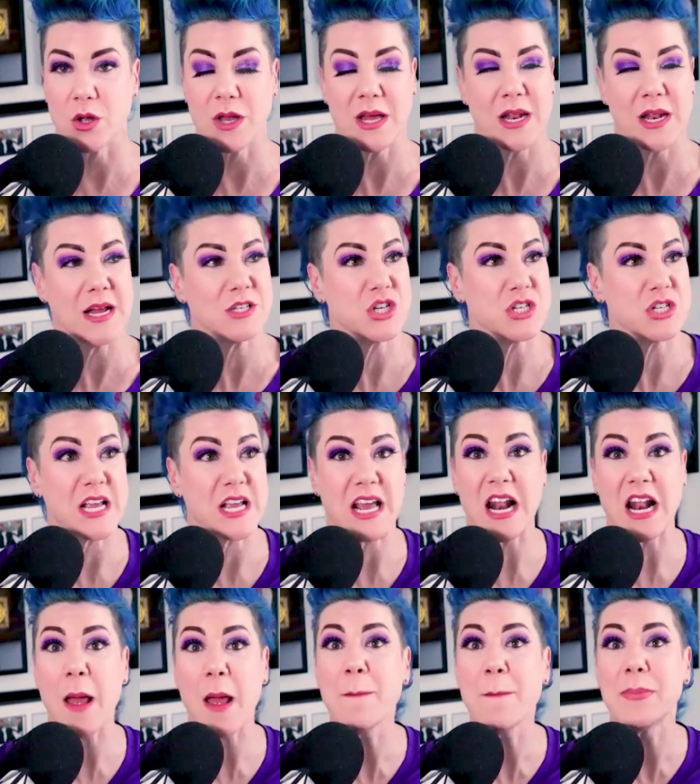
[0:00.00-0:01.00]
And I was just like,
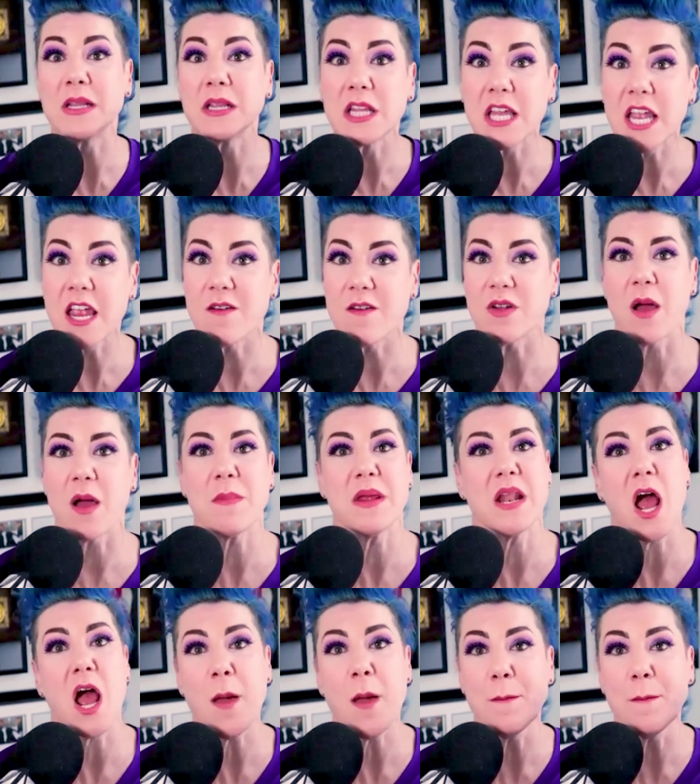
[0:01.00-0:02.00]
and I believed, I mean,
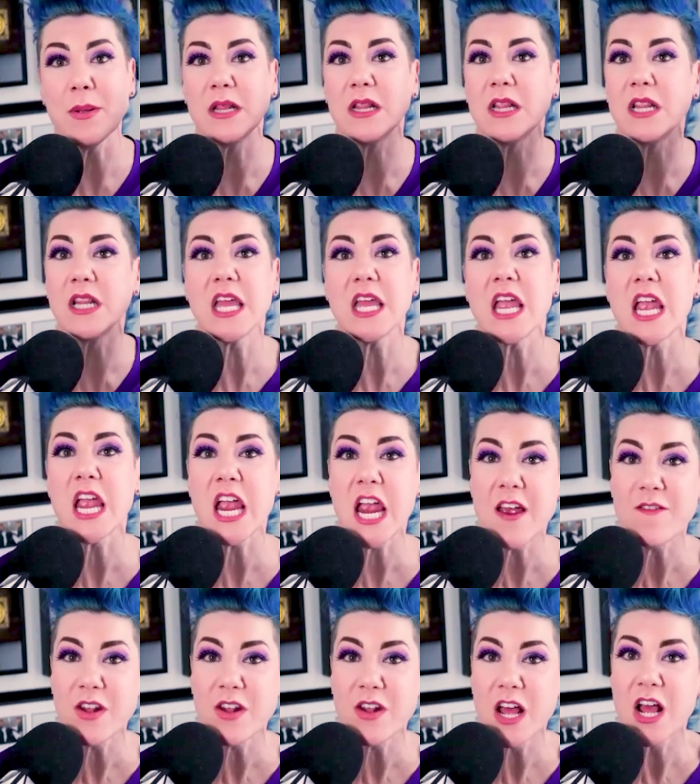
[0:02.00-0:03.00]
I
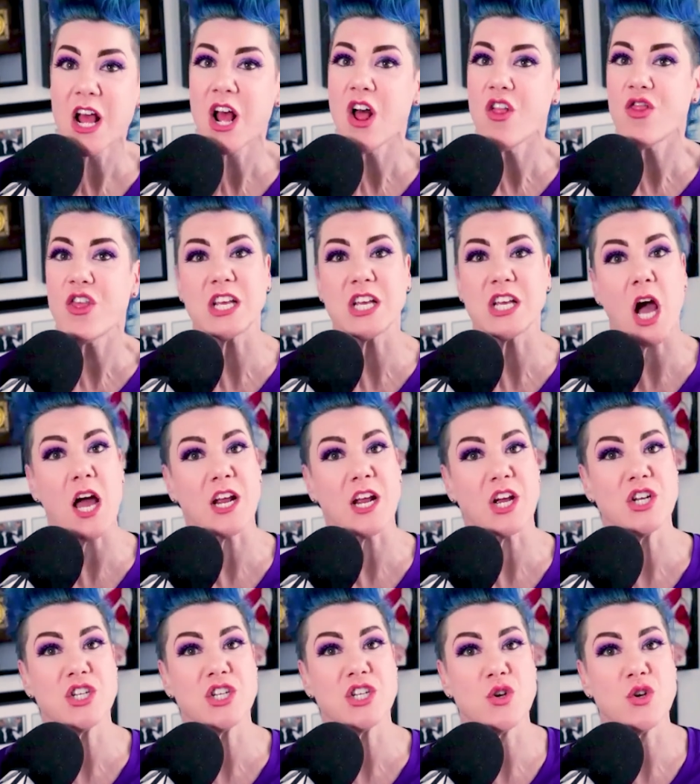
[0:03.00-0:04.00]
believed that God
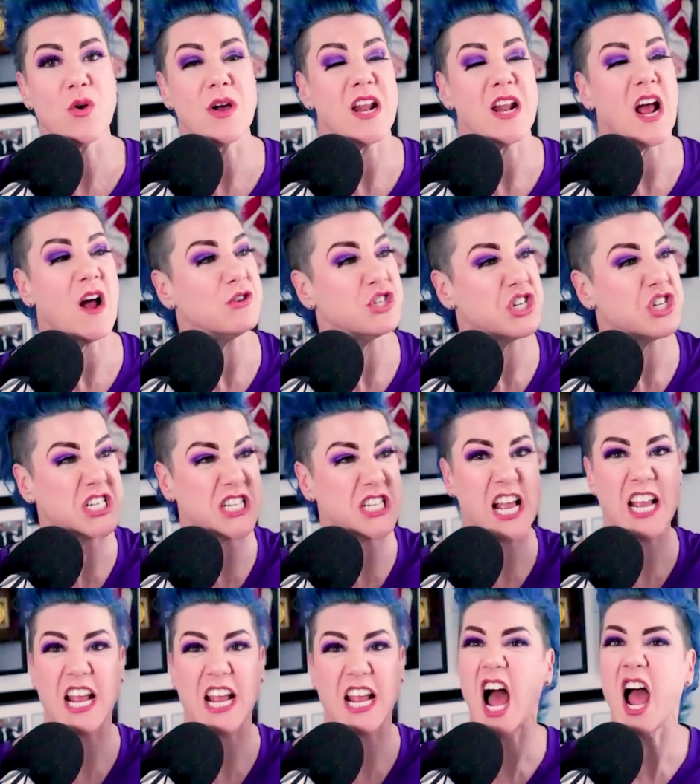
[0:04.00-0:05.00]
could do it. I was just
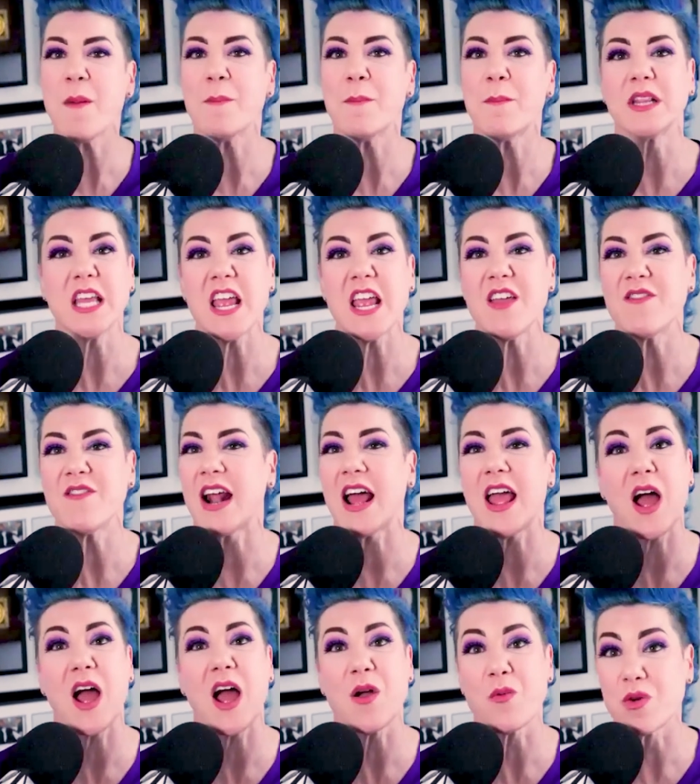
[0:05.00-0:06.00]
like, I believe. And I,
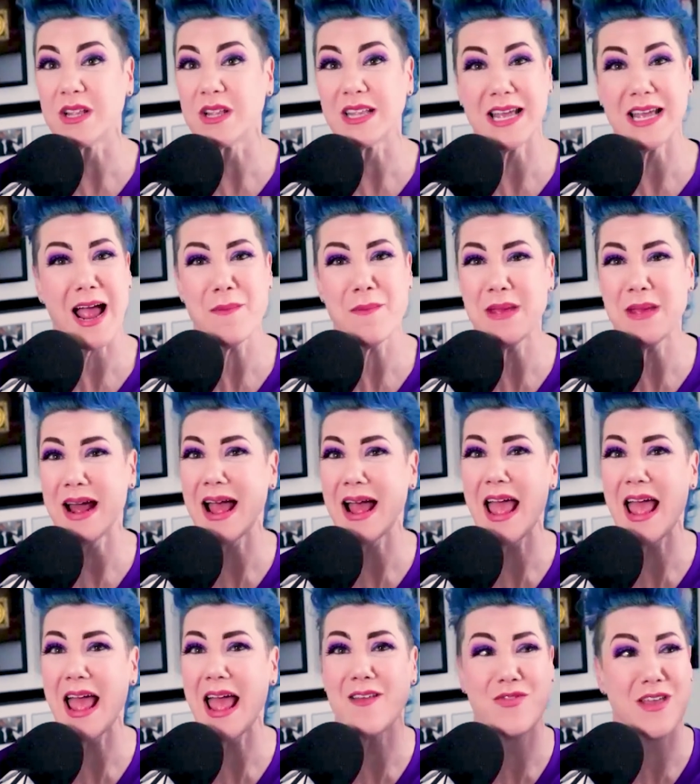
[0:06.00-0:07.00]
I really, I mean, I
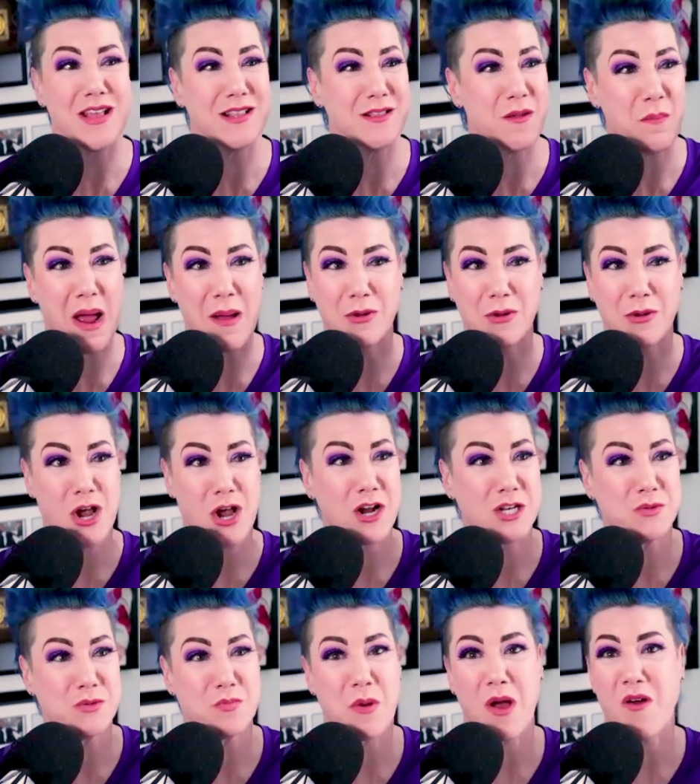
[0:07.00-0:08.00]
had, they, the Bible
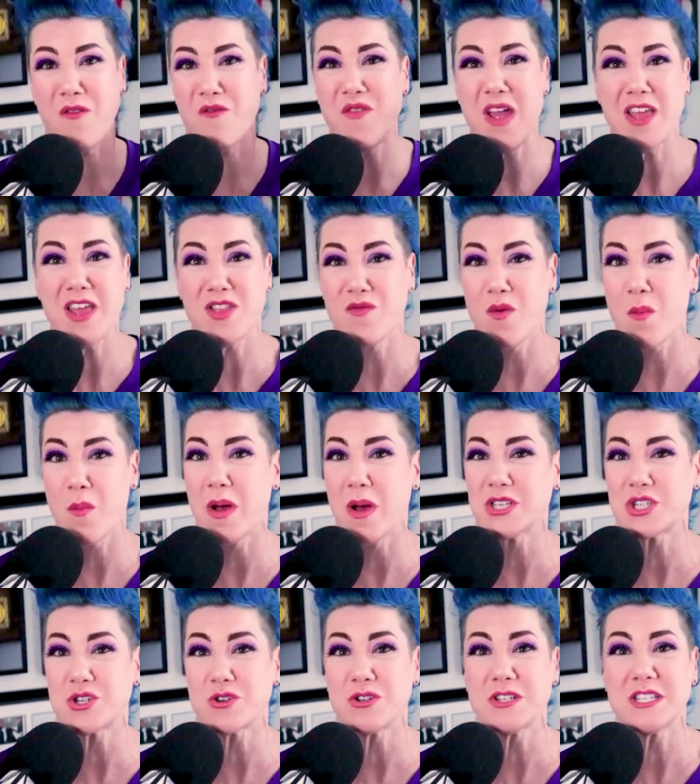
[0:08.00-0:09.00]
talks about faith of a
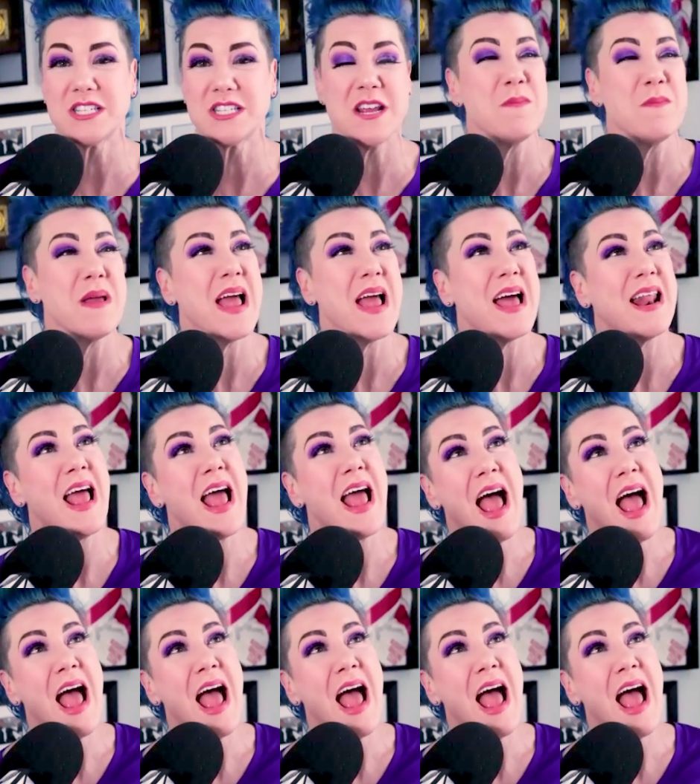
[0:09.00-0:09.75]
mustard seed, man.